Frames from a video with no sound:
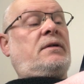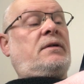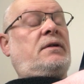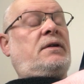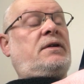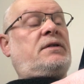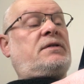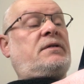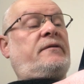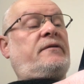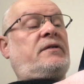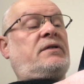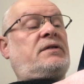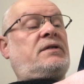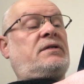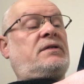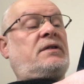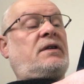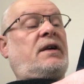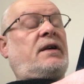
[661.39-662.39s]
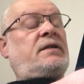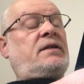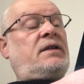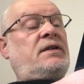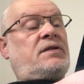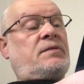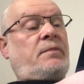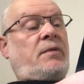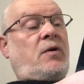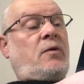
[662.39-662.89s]

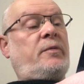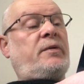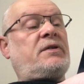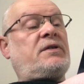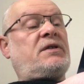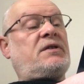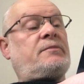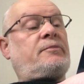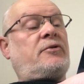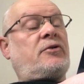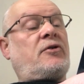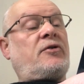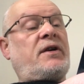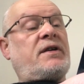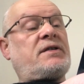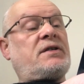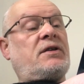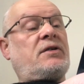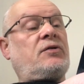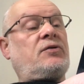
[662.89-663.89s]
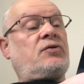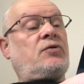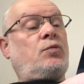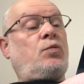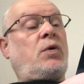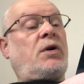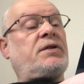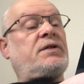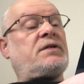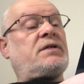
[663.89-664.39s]
is progressing to
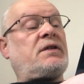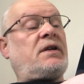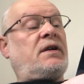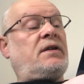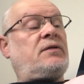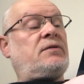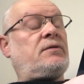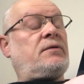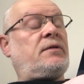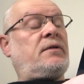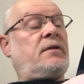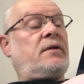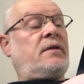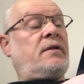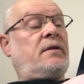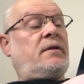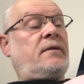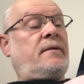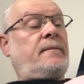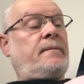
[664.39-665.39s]
one state or the other.